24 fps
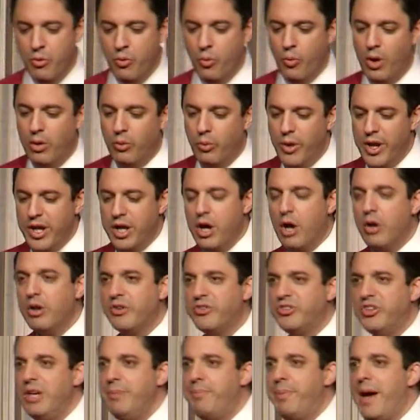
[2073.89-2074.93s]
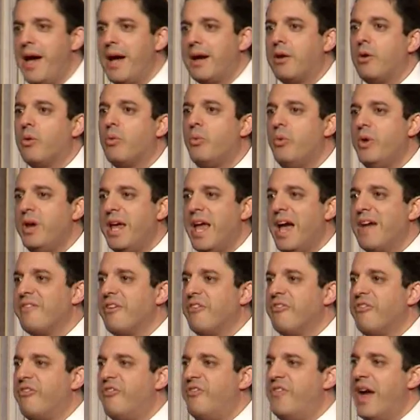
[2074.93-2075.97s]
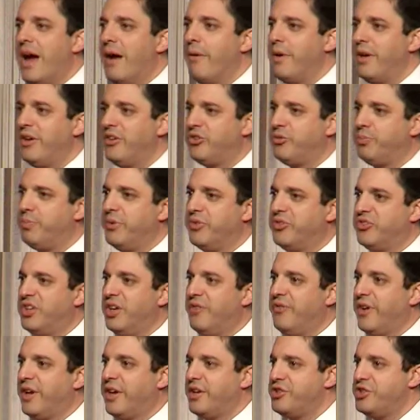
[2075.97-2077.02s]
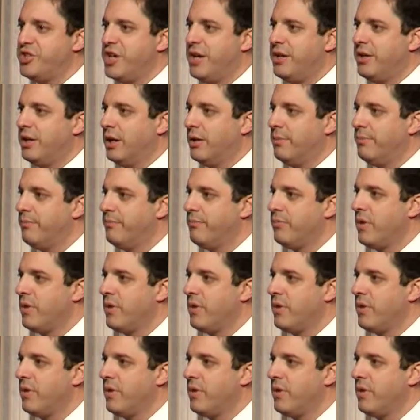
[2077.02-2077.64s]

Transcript: When we go to CPAC, we have a very specific agenda,